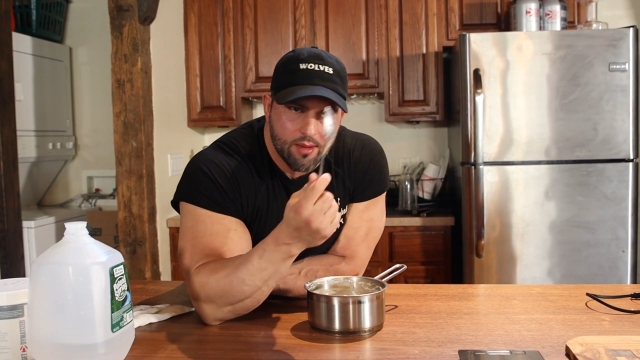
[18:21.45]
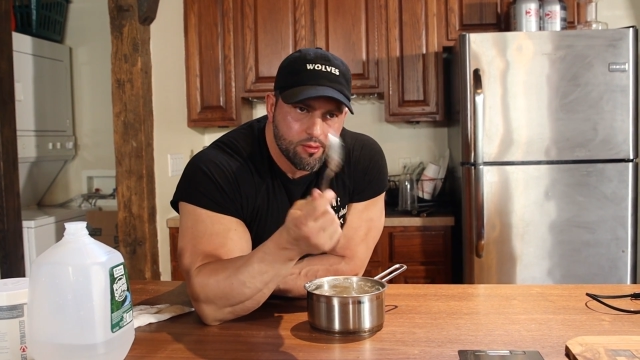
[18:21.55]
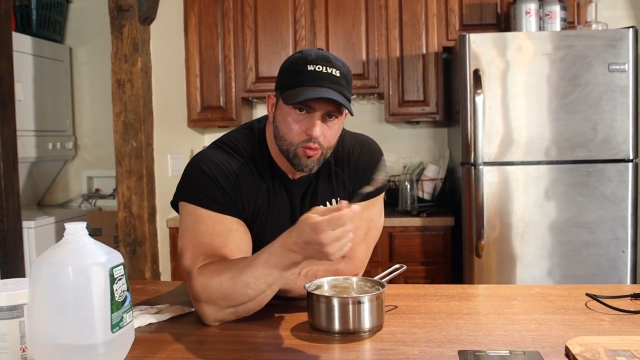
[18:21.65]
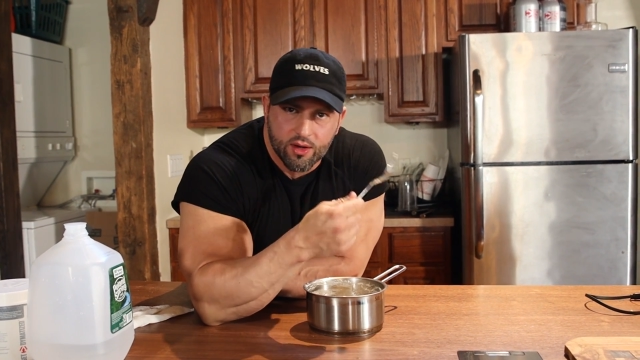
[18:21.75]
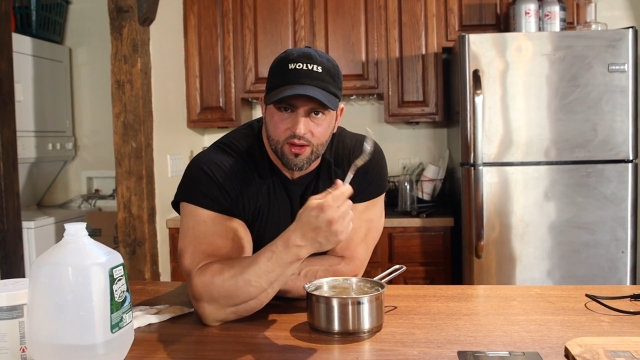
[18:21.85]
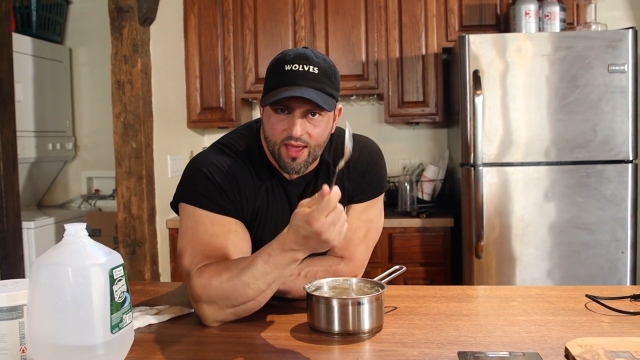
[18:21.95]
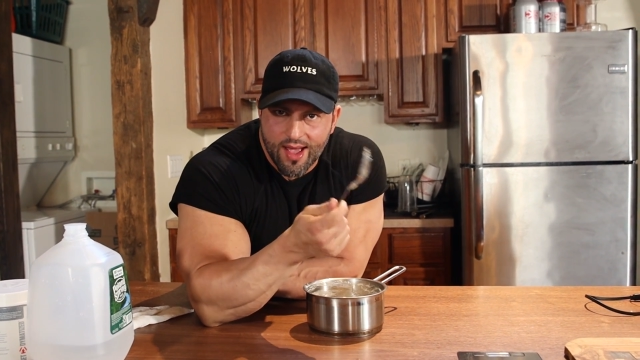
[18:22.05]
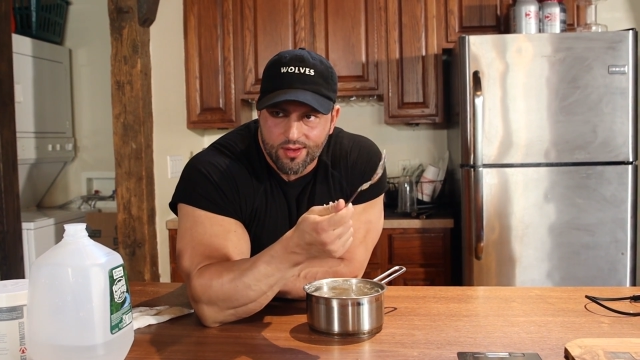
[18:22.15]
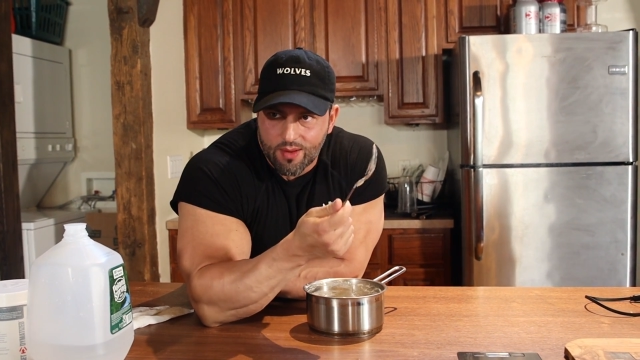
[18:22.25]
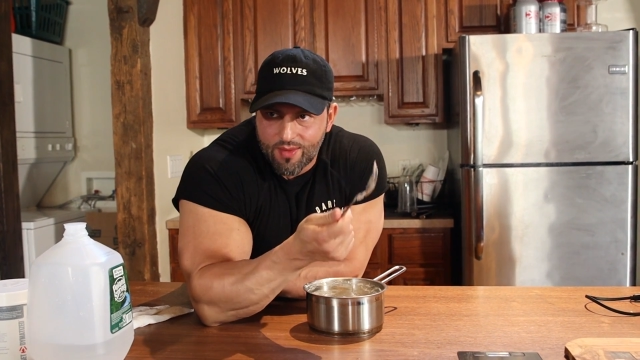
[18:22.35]
i've been working the
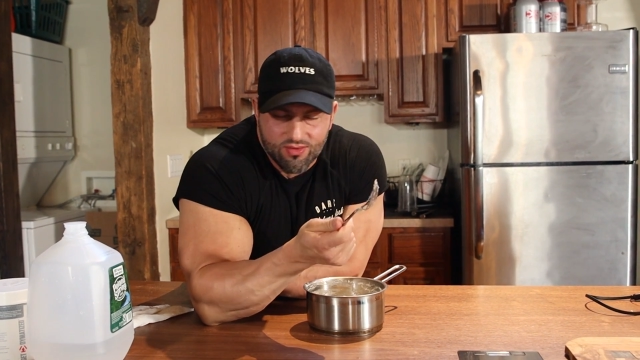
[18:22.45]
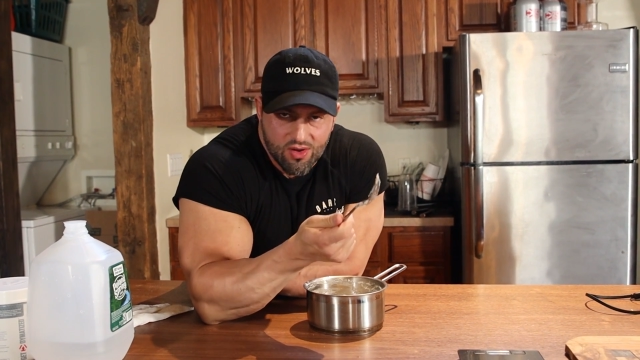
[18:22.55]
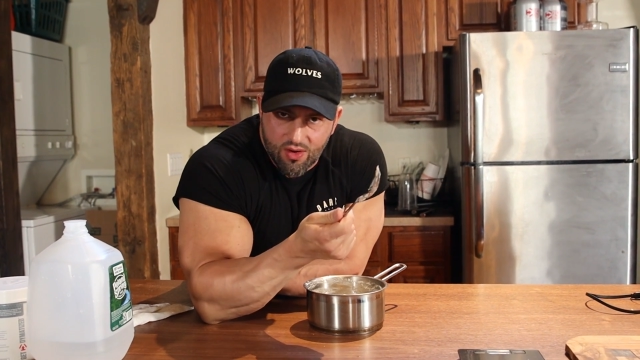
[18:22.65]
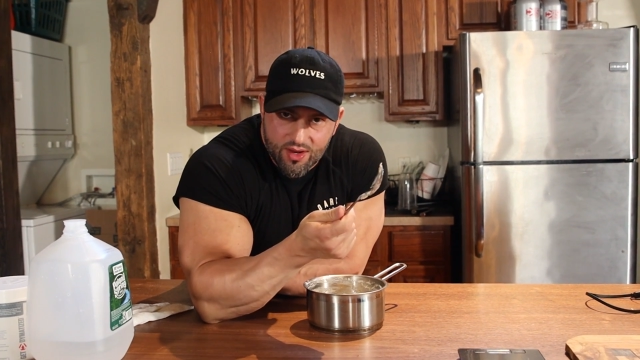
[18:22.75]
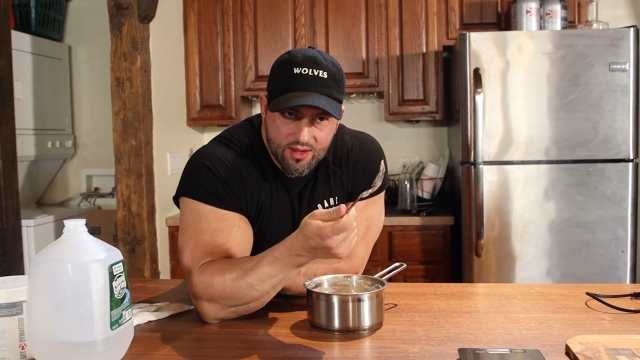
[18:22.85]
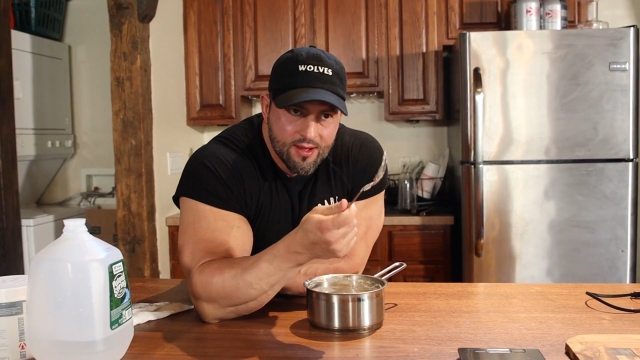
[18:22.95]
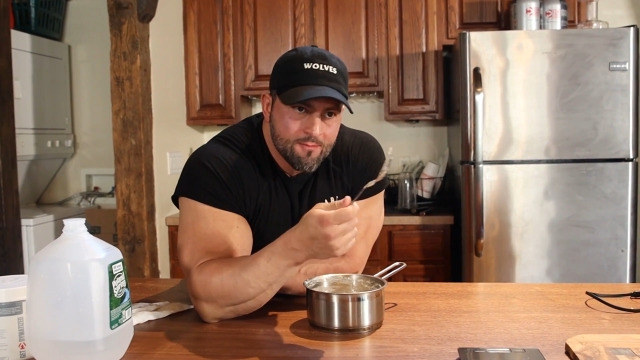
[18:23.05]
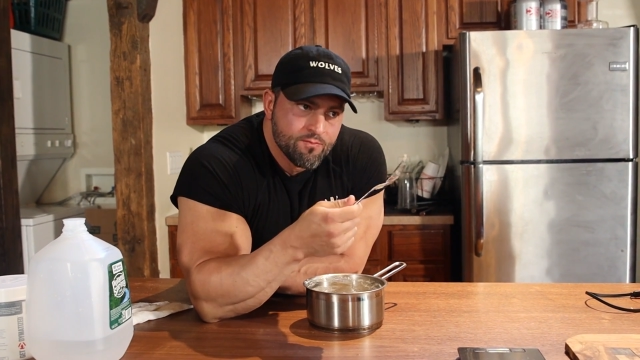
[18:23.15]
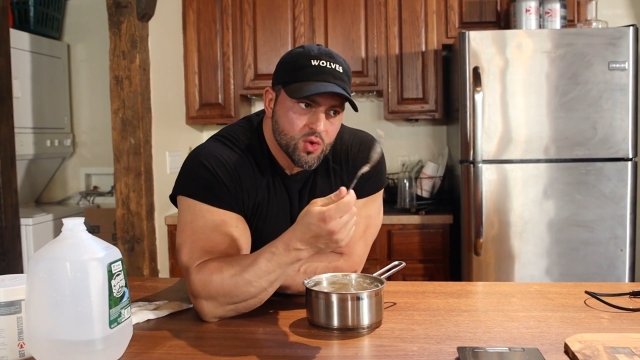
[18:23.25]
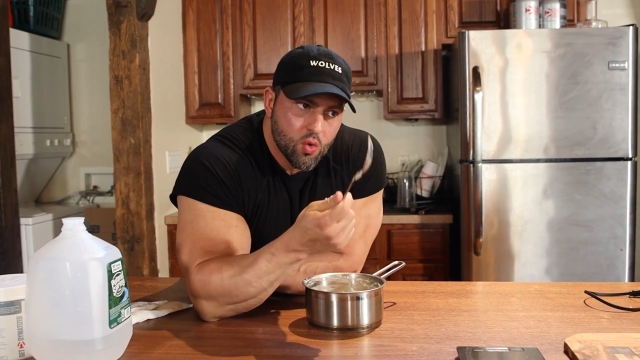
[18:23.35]
house i'm not dirty
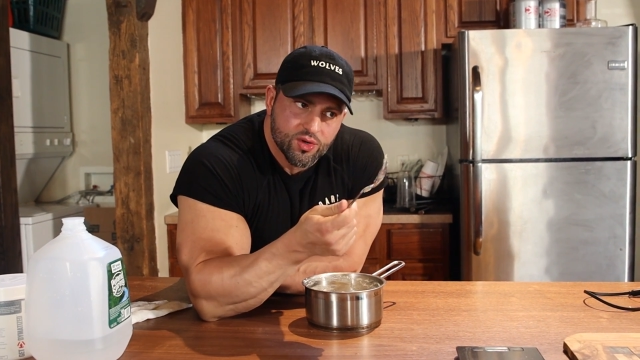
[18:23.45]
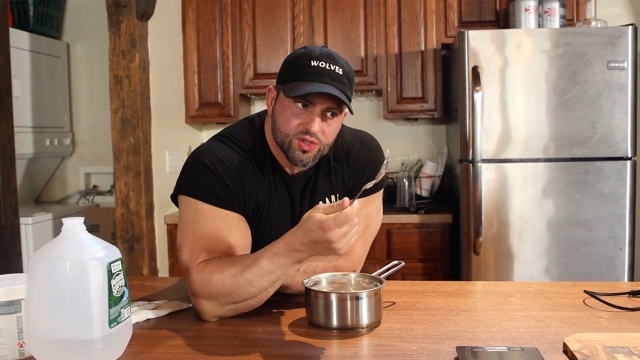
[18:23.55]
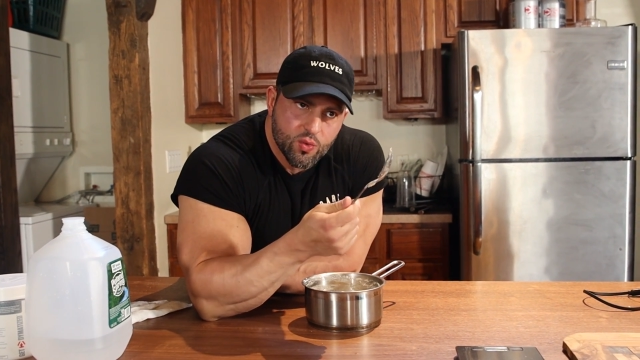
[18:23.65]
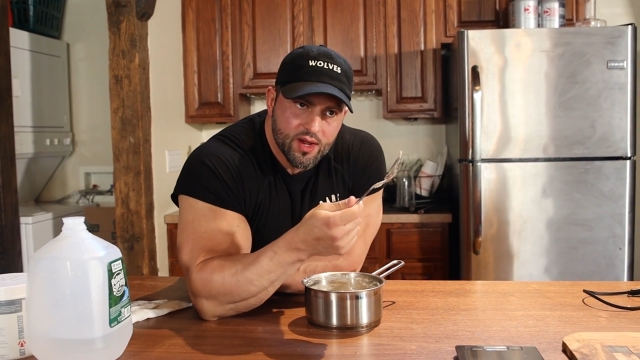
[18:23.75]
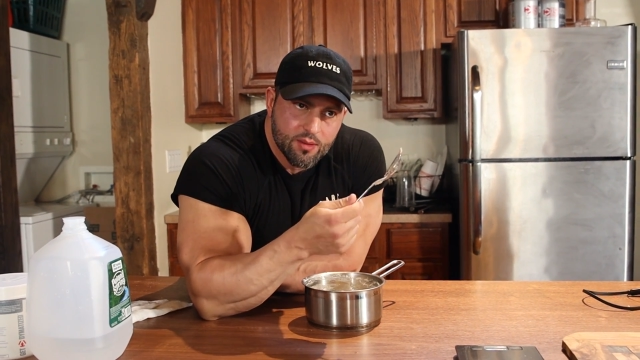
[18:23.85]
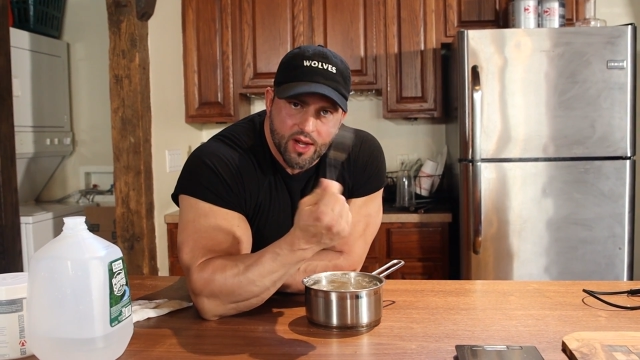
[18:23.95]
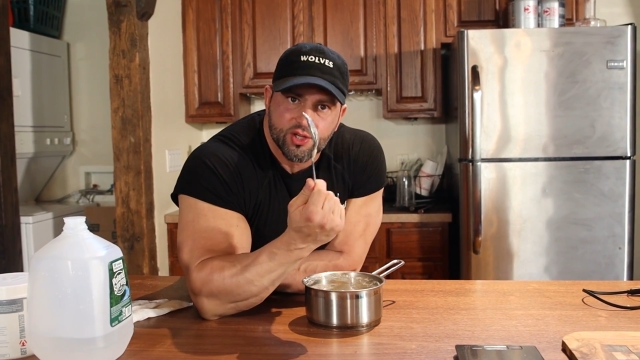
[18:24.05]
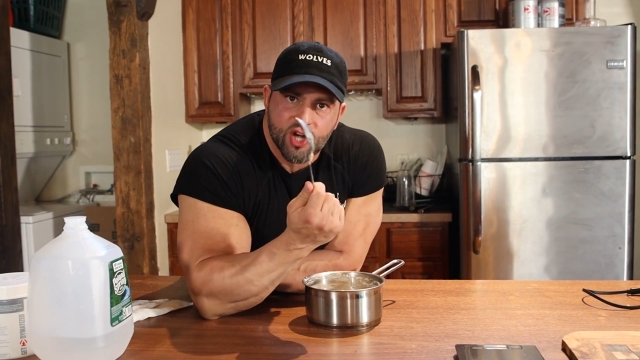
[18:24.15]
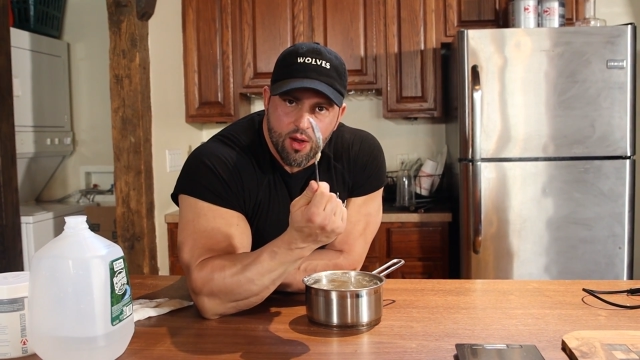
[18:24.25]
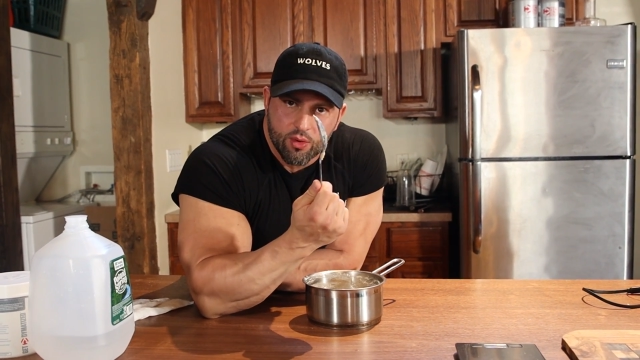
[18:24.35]
or sweaty but i
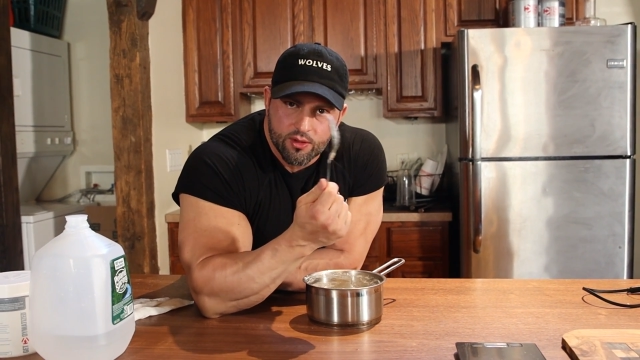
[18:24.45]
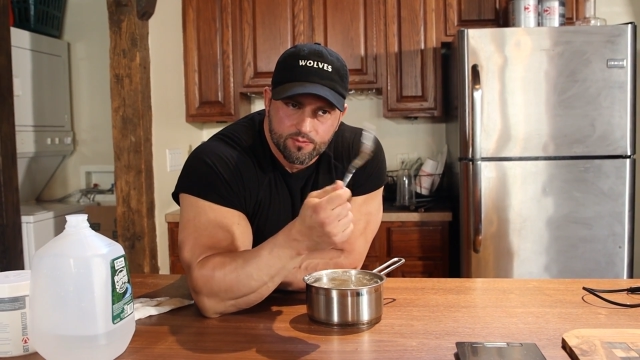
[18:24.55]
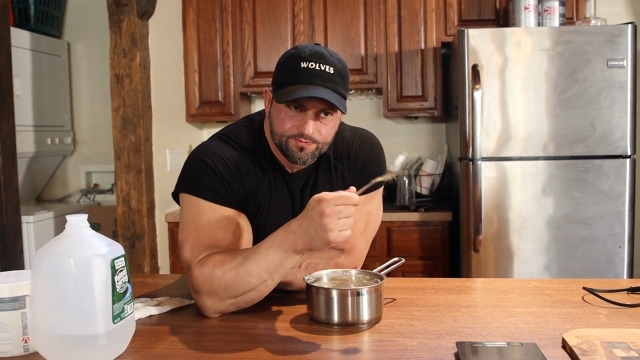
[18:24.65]
showered